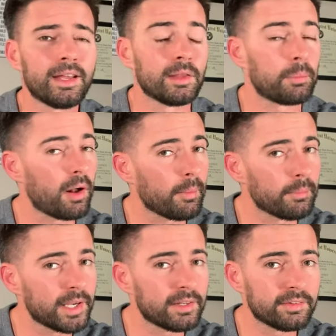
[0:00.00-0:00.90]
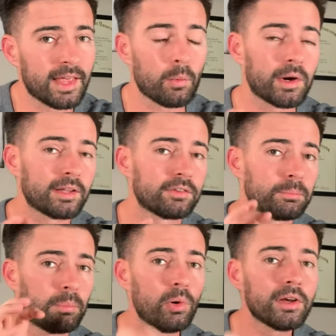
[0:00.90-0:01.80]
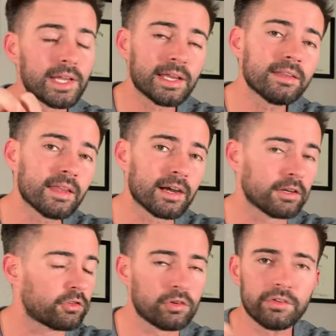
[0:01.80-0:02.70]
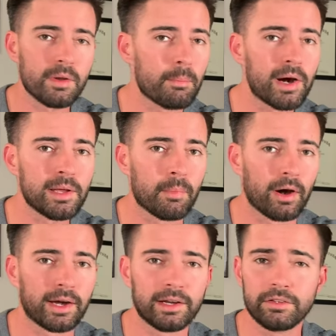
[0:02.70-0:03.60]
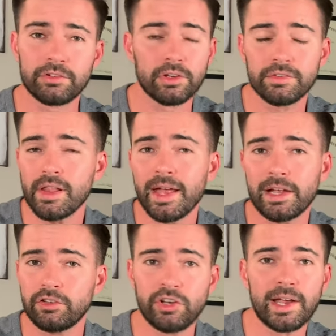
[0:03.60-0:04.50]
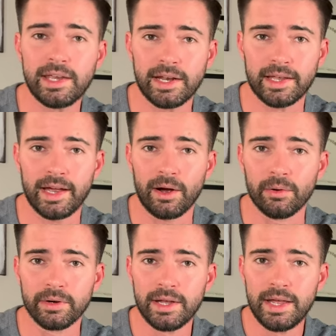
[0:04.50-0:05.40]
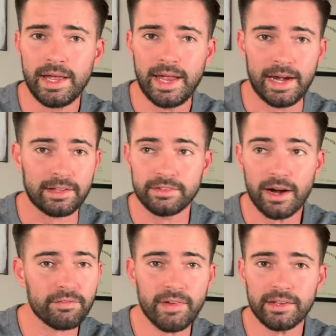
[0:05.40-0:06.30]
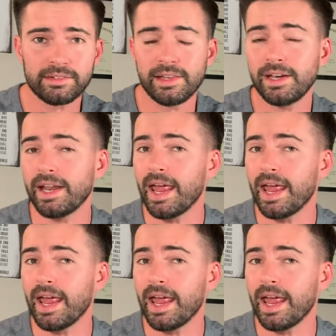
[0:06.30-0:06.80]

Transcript: And the problem is that when it's put in there, it's just a money market. It's just like a checking account, and it's not invested in